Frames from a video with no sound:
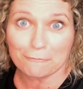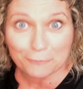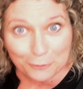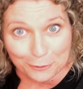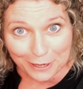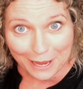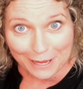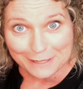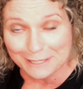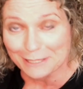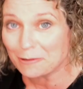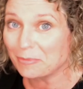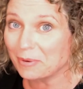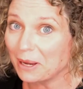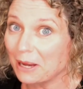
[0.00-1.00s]
4 counts in
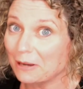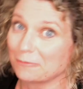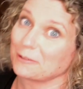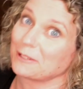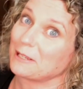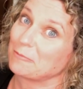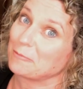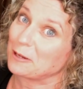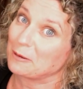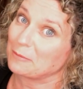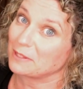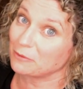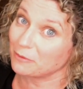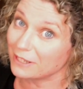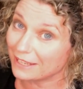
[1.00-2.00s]
a bar or
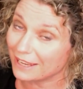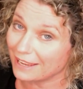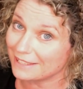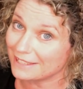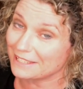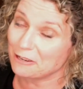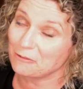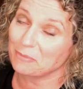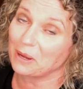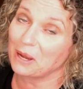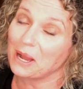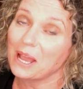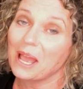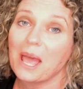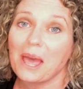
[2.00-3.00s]
sometimes 3 counts in a
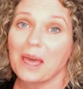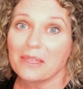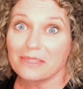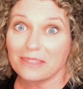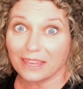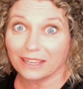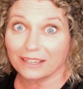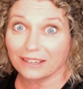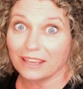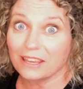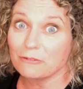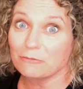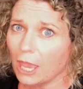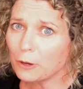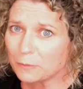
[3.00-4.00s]
bar, then
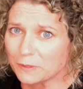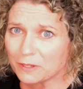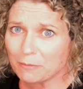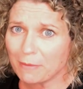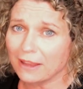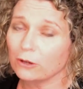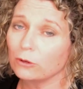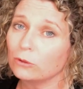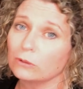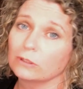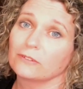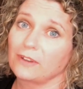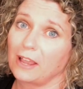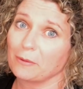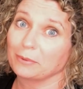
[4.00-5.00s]
it helps to make all
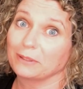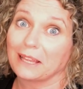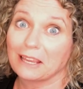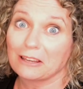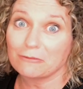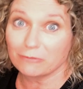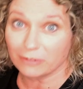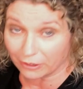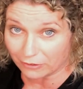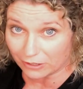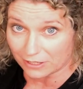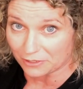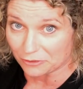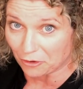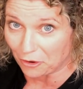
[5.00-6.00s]
of our playing very
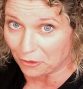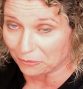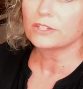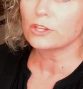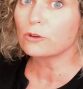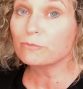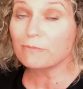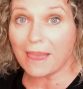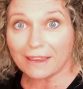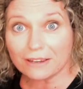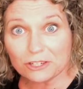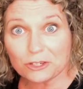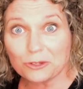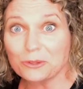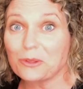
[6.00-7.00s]
strong. So make
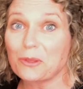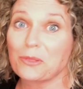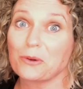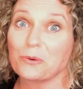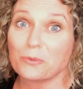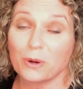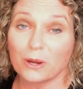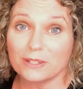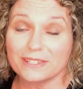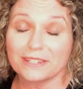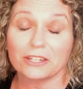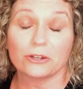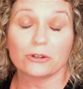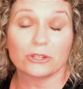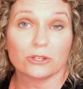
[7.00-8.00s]
sure that the words
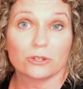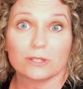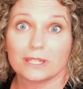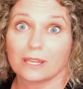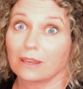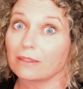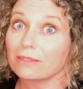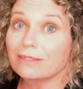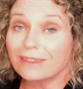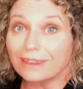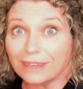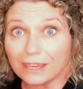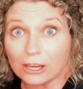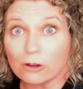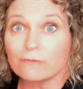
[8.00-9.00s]
that you're using and
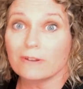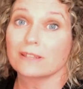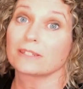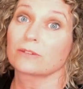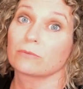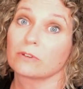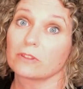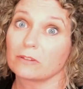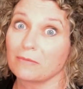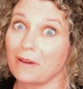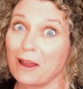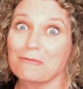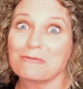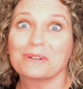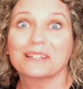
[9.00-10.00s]
thinking of as a rhythm
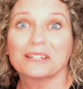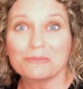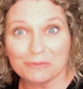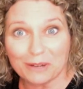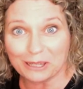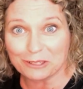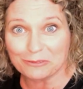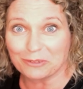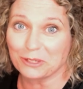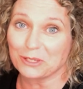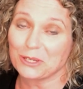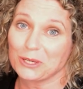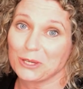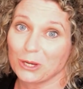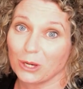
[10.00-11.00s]
are really relevant
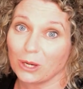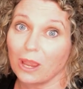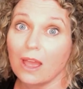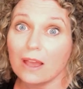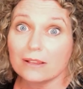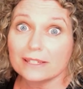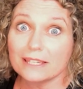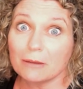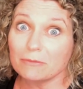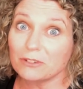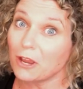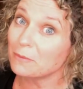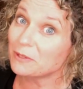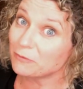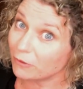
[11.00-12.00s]
to you.
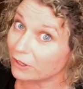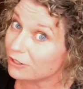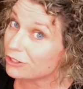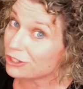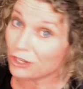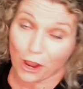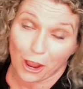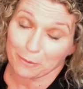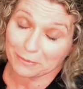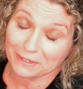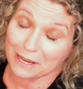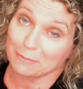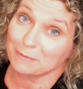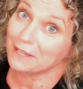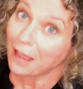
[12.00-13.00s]
Sometimes French time
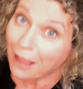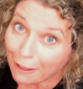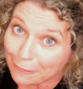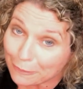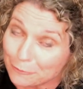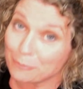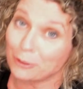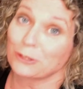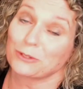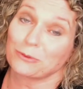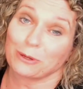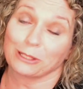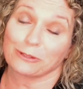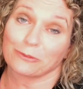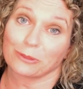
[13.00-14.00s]
names aren't the most
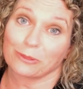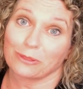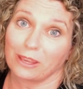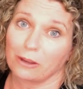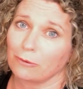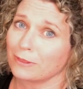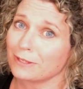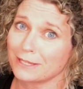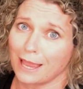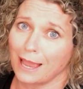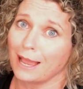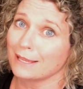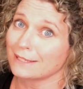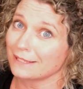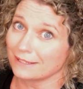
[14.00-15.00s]
relevant thing with
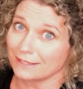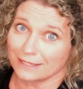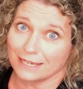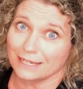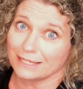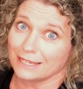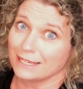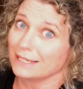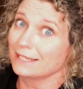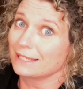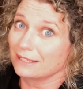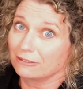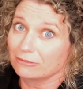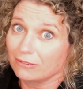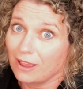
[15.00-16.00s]
tars and TTs
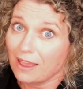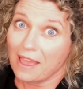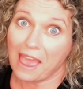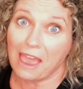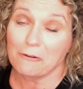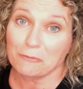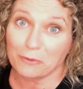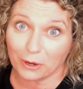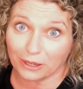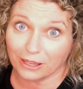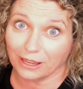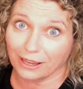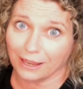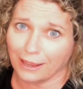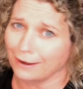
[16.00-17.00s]
and
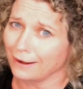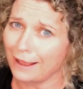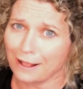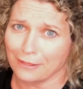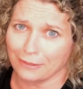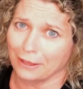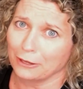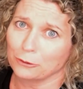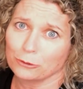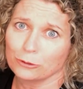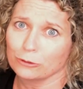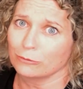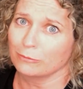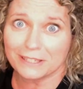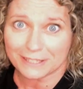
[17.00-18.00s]
working out how they
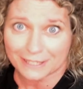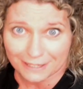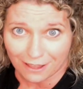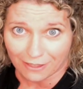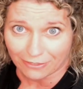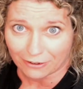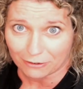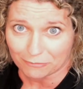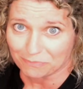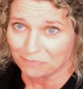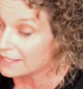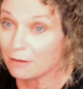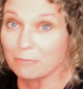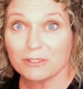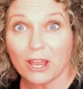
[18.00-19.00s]
all fit together.
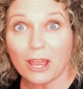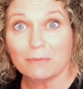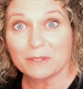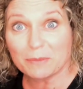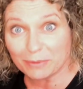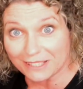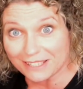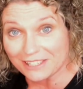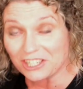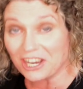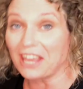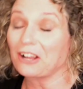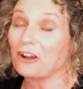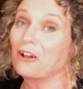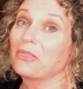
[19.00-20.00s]
Sometimes please
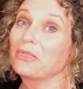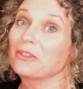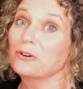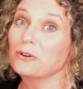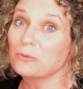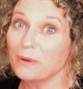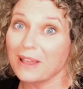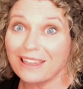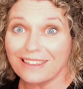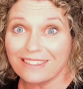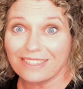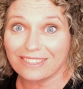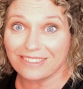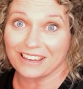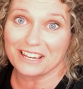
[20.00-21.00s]
check on the
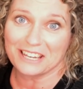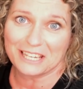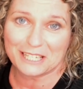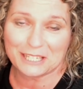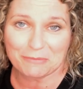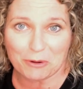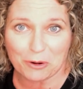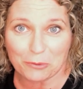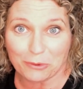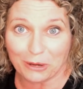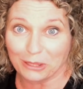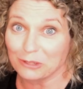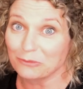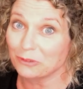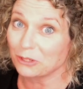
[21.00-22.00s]
weather is more
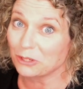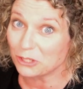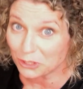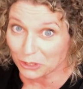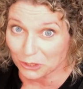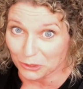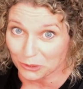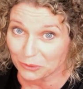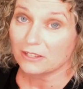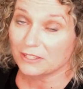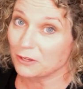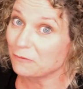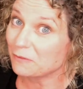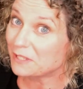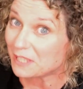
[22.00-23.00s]
relevant to you.
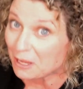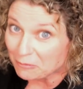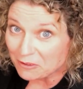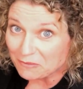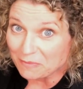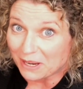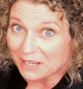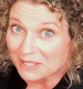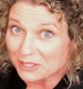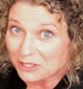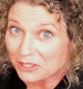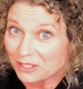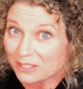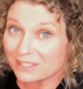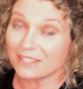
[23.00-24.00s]
So for some of my
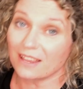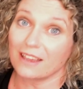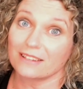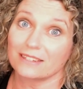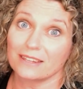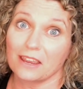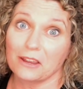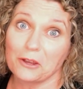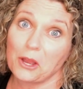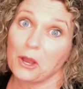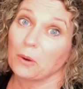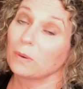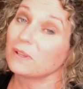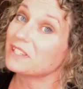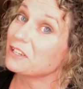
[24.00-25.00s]
students, I say,
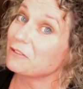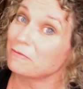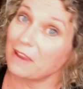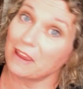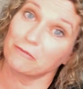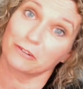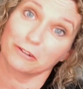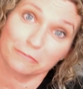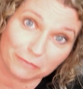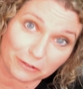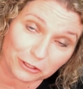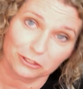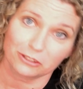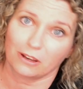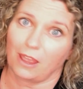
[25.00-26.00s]
what's your favorite
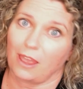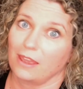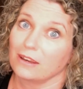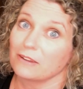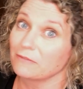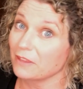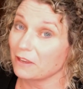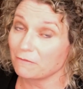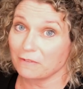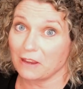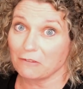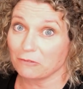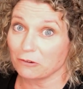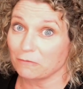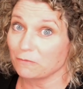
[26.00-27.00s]
food? And if their
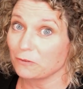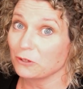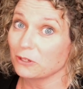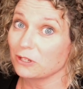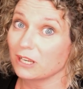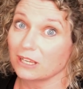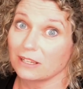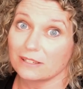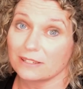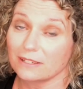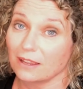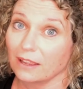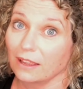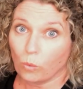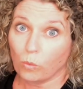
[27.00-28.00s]
favorite food is
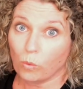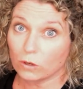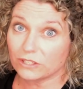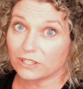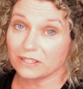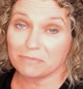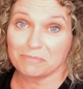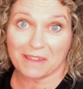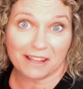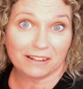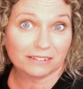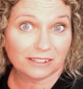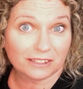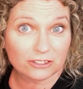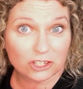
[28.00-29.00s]

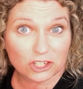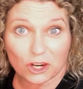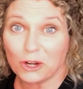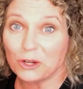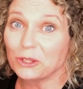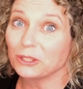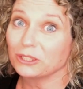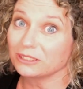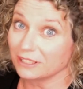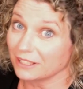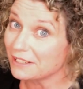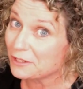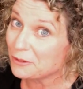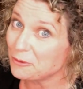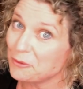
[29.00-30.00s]
watermelon
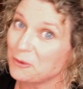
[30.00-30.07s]
chocolate,